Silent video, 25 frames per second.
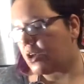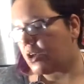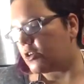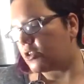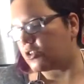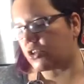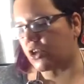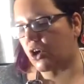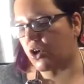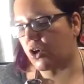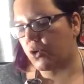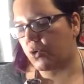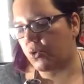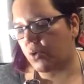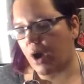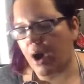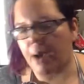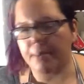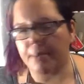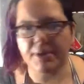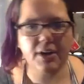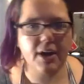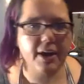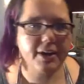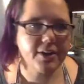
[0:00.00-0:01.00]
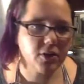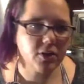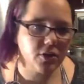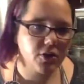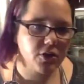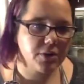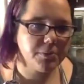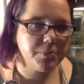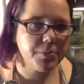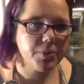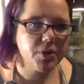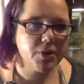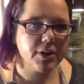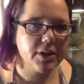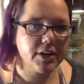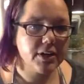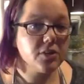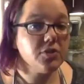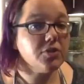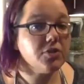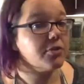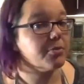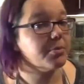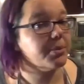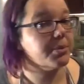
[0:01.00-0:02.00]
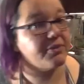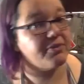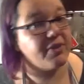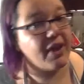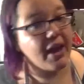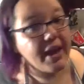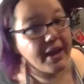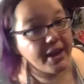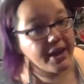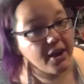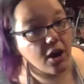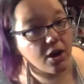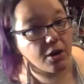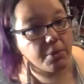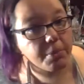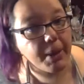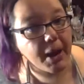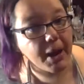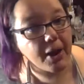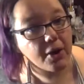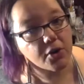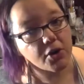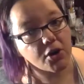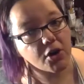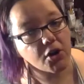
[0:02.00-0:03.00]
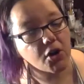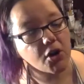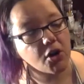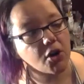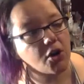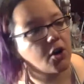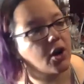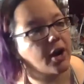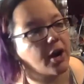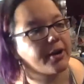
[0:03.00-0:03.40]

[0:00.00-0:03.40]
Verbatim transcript: So, I mean, I could put in a little bit of agar powder.